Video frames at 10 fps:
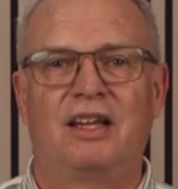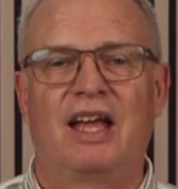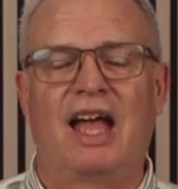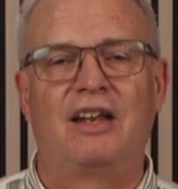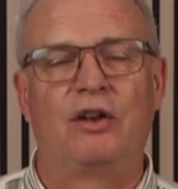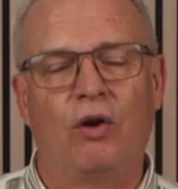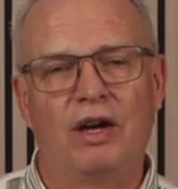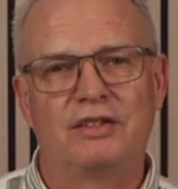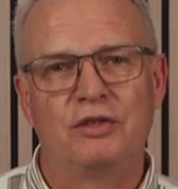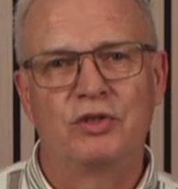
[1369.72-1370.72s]
And
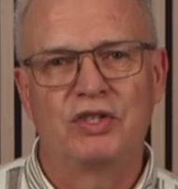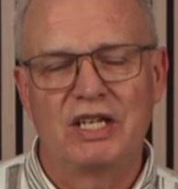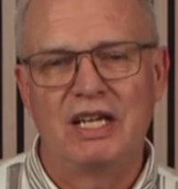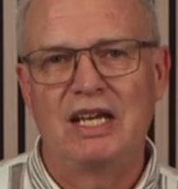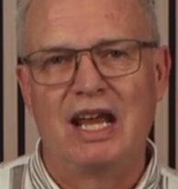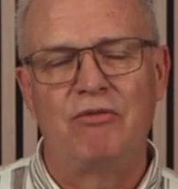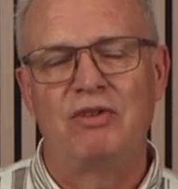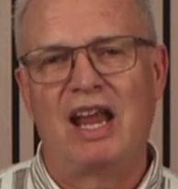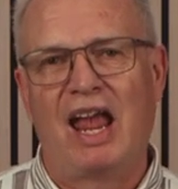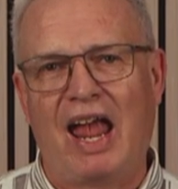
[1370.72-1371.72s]
Lord, you see
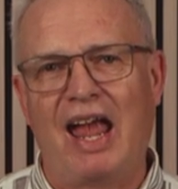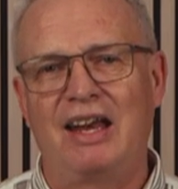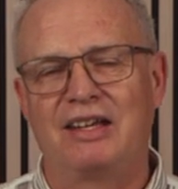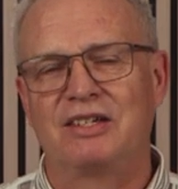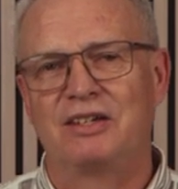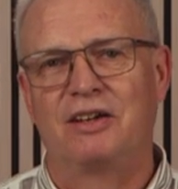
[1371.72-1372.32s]
every hand